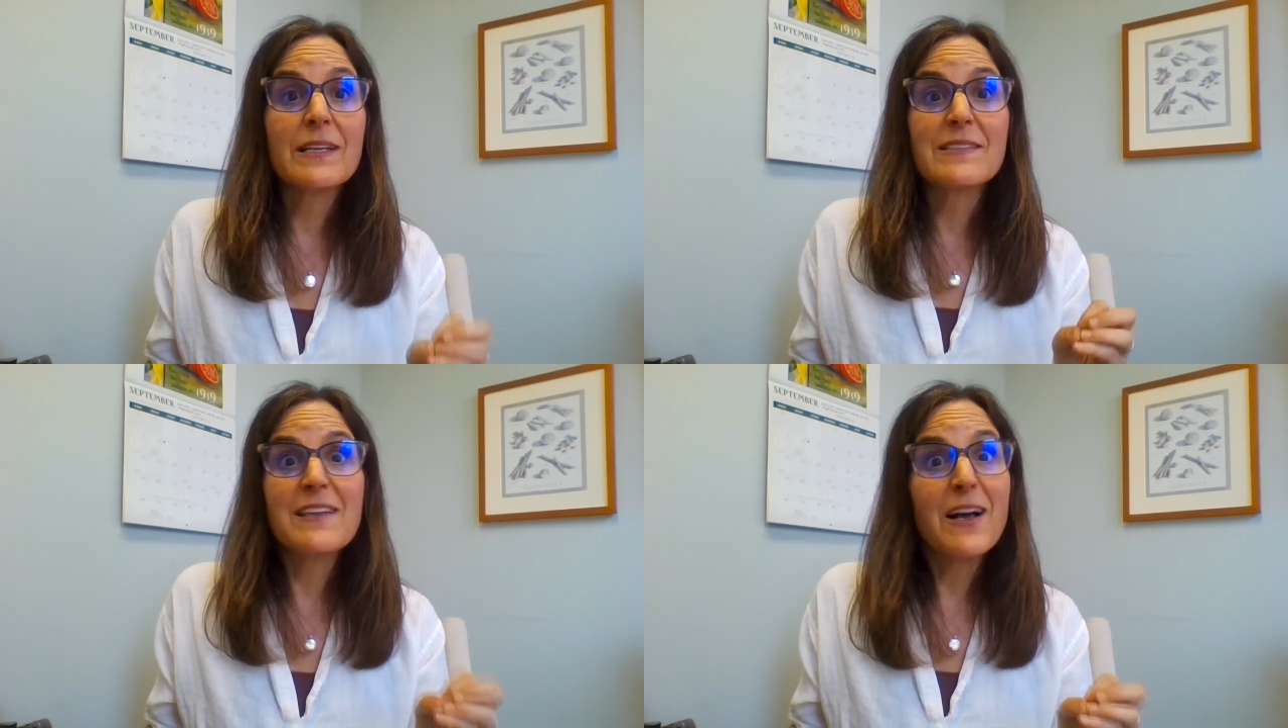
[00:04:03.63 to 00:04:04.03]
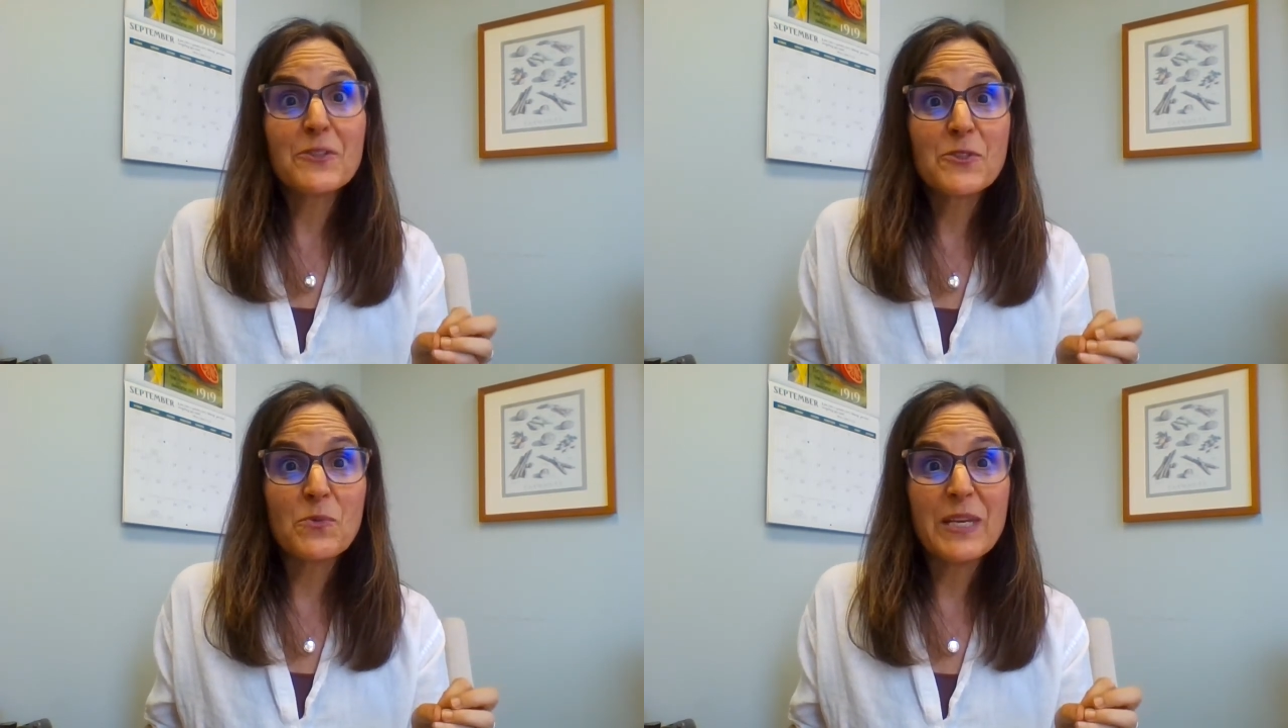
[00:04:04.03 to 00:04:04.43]
It's
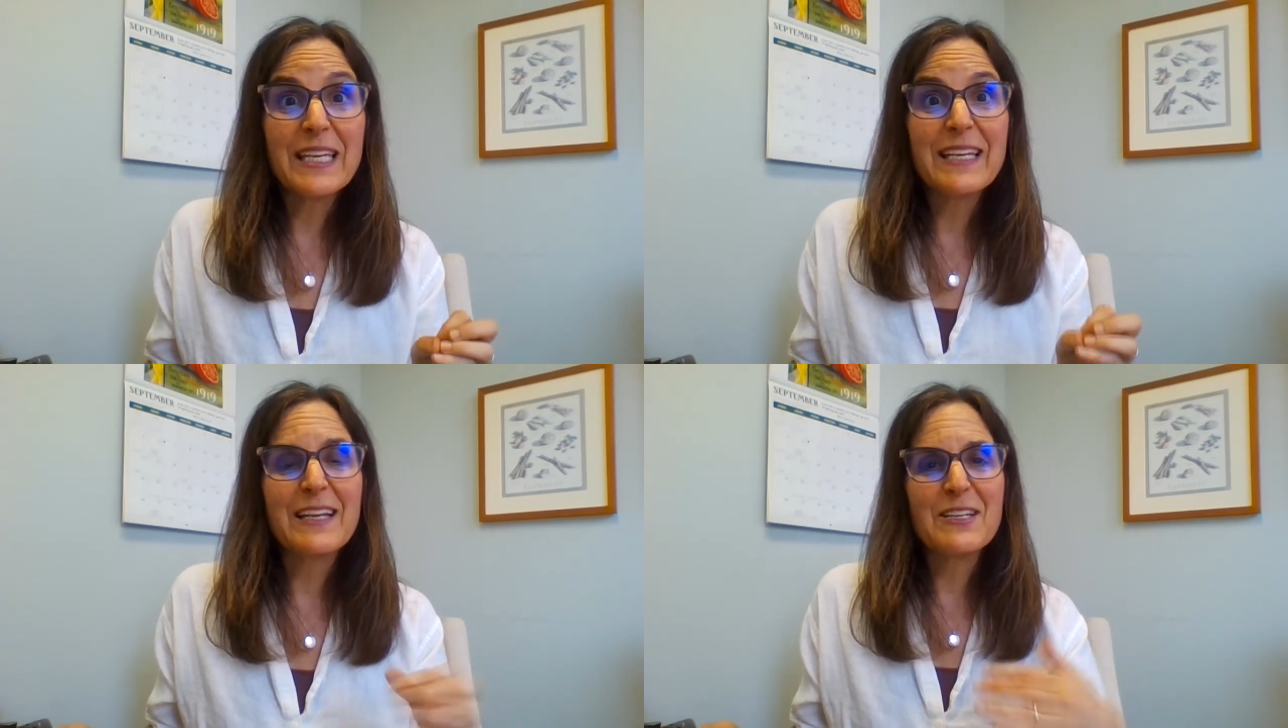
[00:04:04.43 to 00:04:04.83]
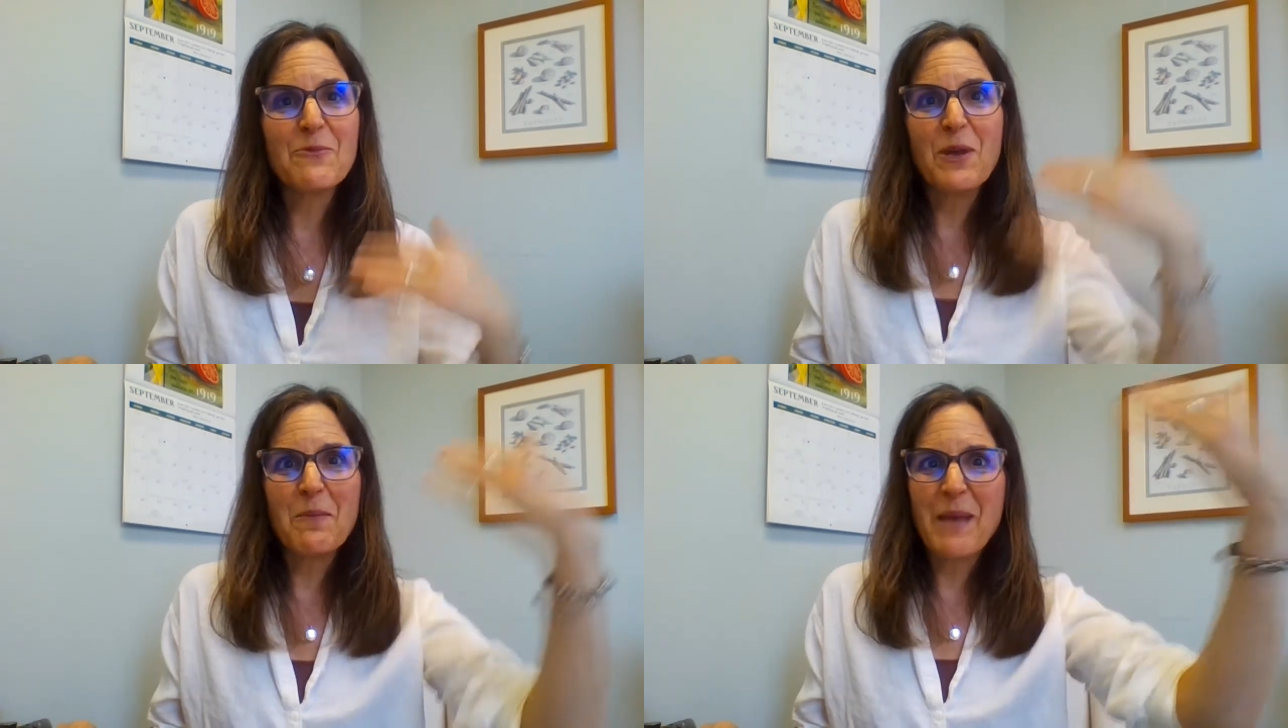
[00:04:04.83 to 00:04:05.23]
not sweet, and you
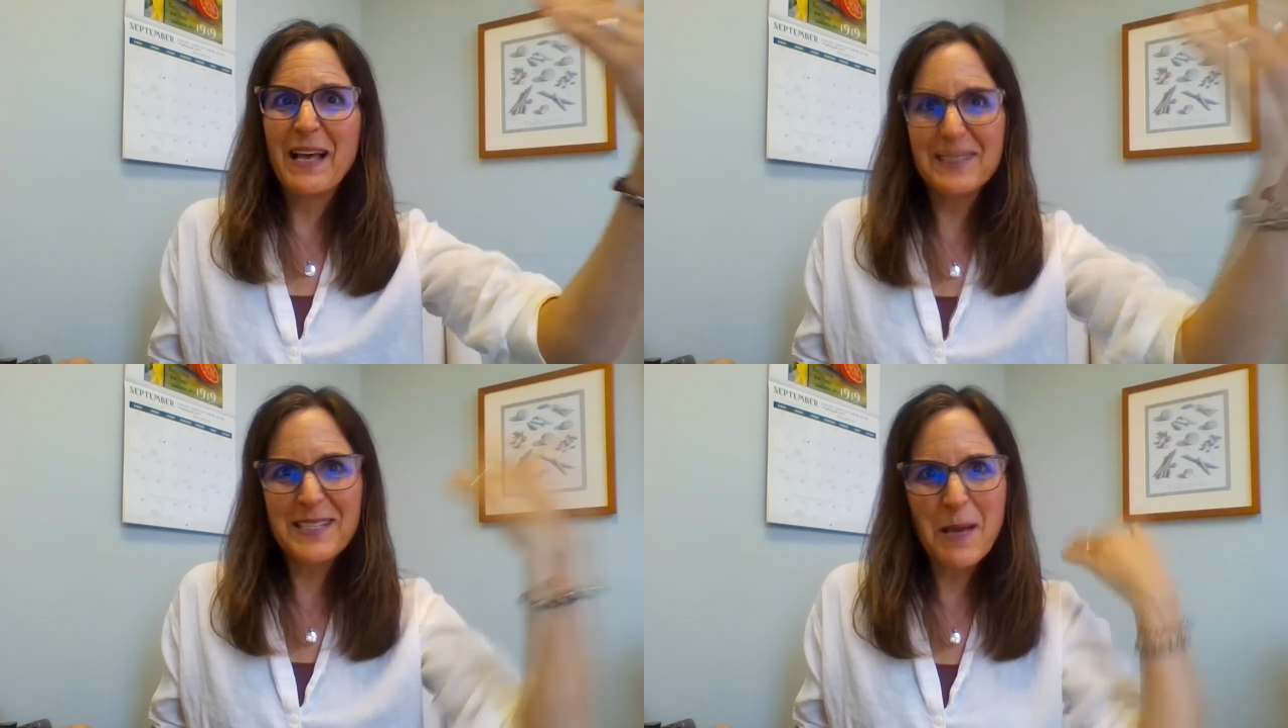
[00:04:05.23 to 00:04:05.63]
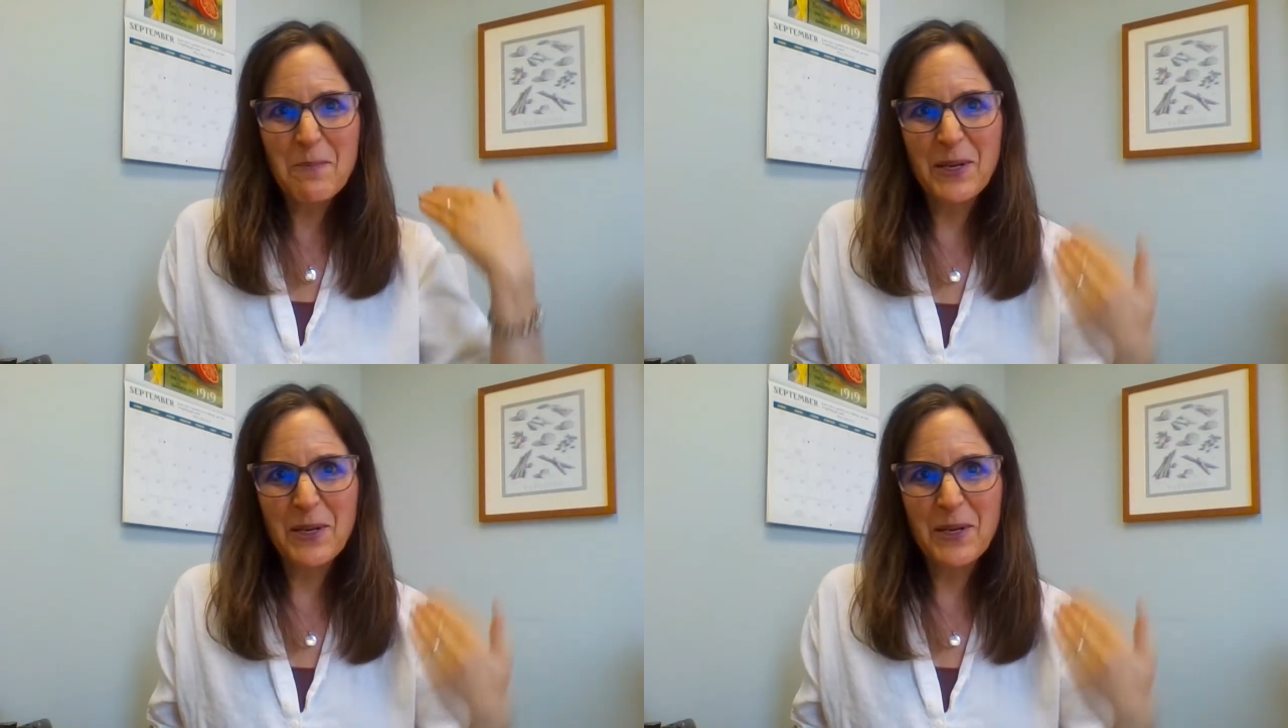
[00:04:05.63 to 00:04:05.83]
want to balance that